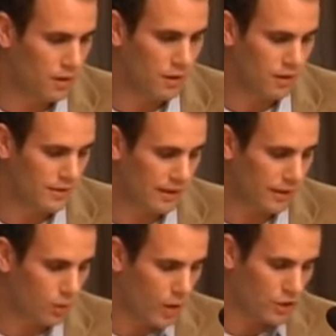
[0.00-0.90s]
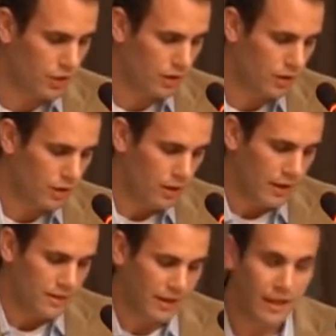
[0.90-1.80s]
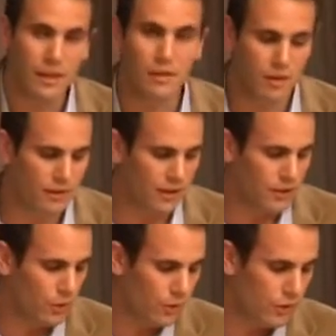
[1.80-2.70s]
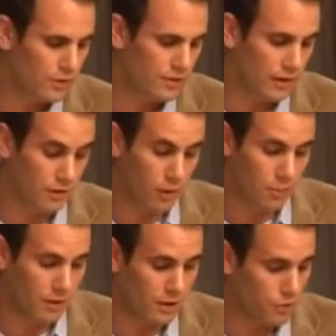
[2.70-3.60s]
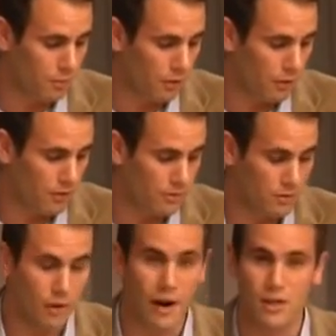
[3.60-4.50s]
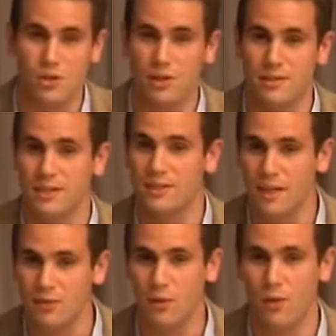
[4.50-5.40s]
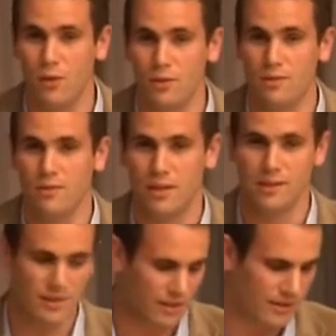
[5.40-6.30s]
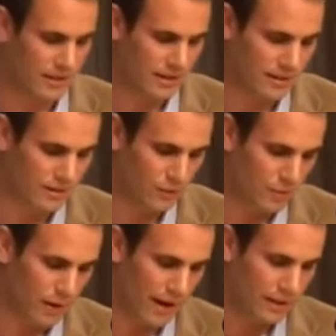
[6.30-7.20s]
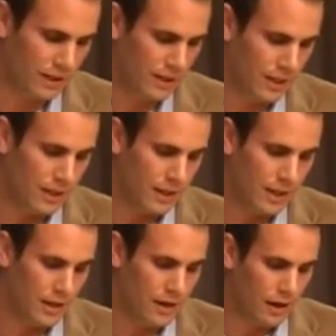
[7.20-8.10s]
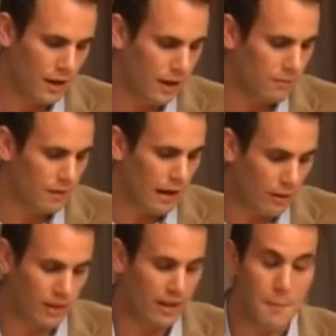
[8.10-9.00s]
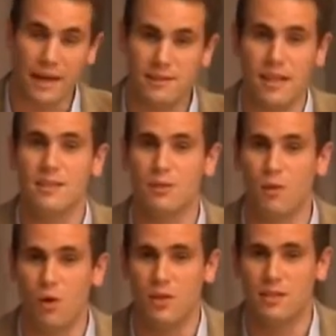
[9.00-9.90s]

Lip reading: The second question is, in the event that donors and developing country partners are actually successful in soliciting this feedback, how can they make sense of all this